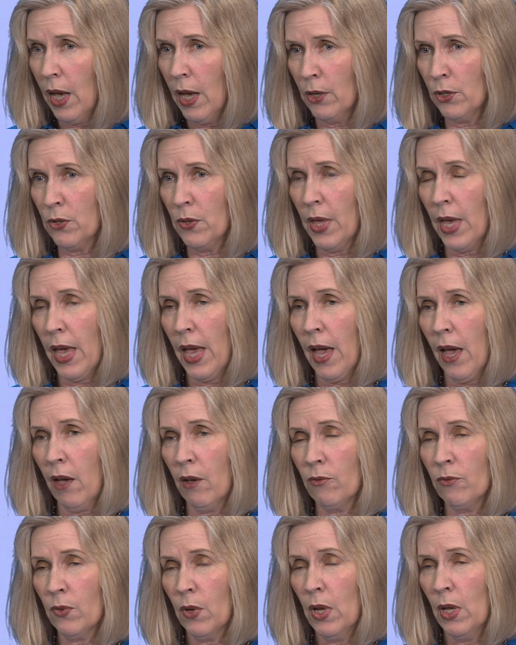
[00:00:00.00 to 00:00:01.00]
Do they
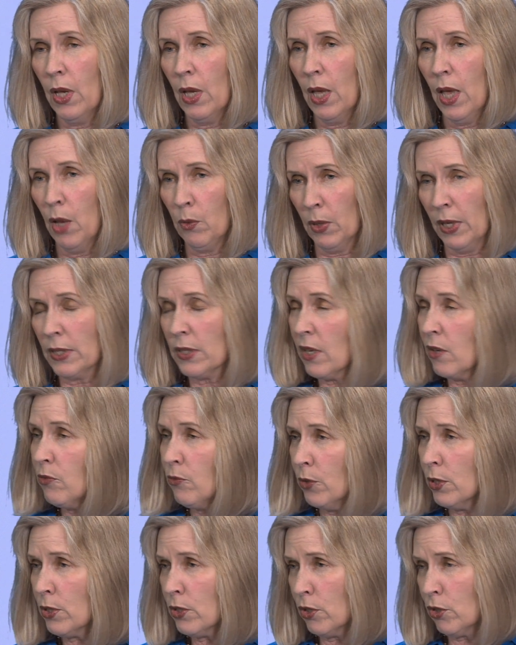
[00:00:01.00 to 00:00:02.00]
have, and when I say
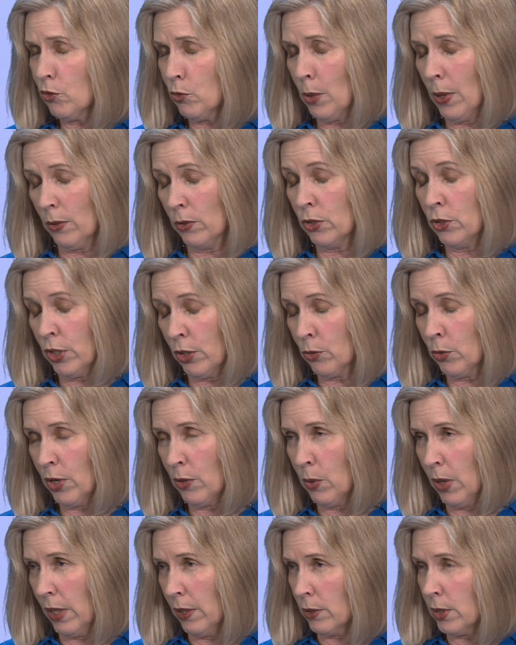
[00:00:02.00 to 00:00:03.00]
first-degree
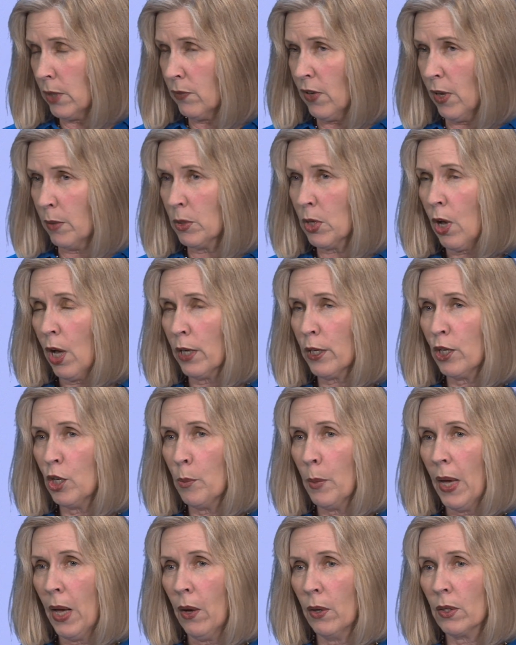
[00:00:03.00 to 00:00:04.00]
relative, I'm talking
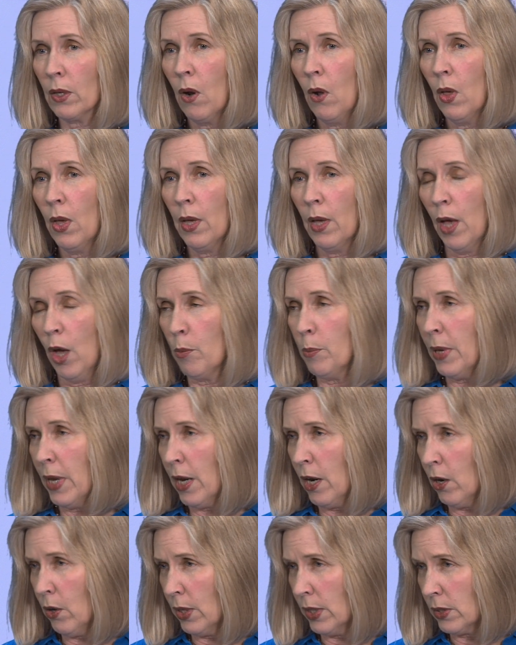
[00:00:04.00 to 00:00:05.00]
about a
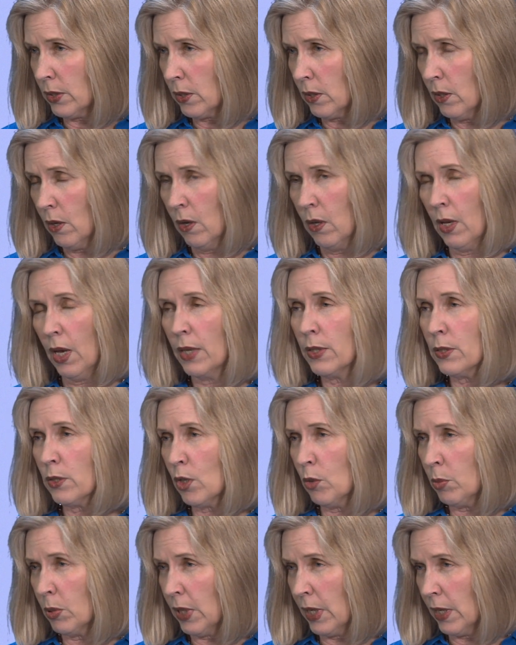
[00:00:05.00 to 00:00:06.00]
parent, a
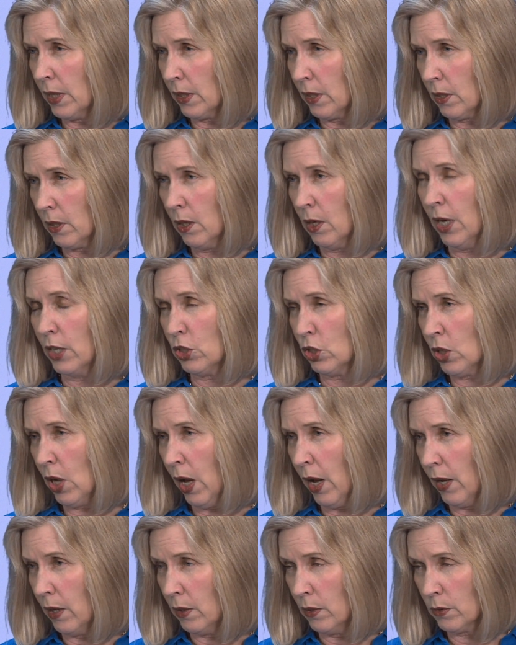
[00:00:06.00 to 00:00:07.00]
sibling, a
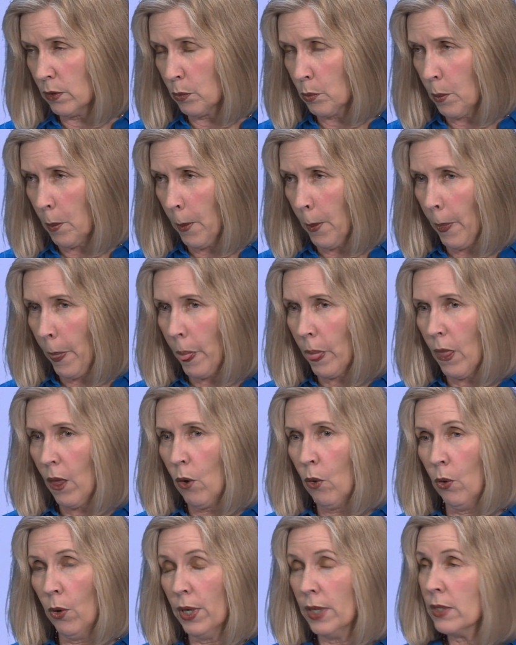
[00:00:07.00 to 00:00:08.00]
child.
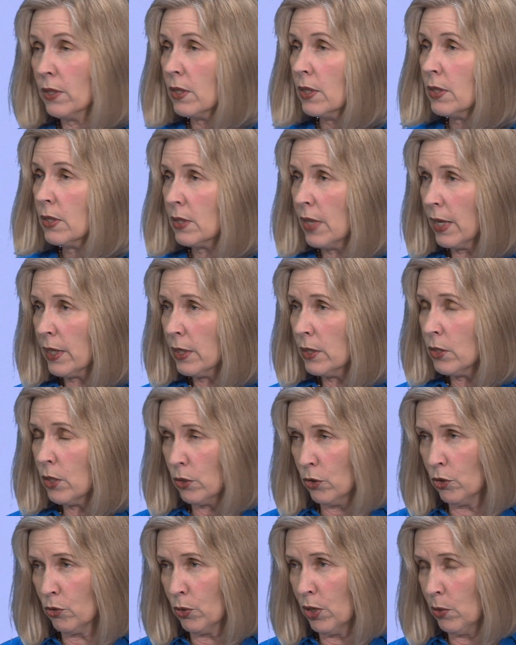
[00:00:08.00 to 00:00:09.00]
Or is it a
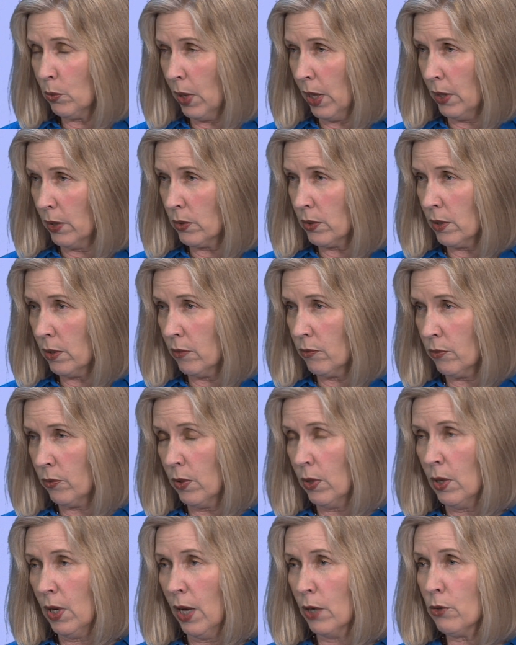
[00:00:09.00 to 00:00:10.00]
second-degree relative,
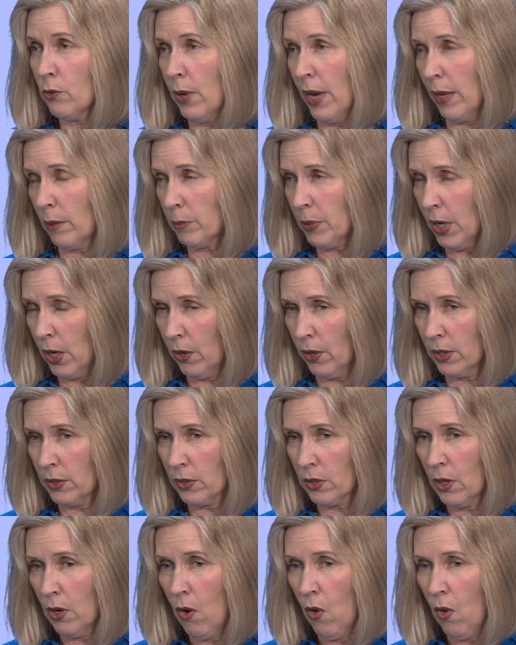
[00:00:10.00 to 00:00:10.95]
a grandparent?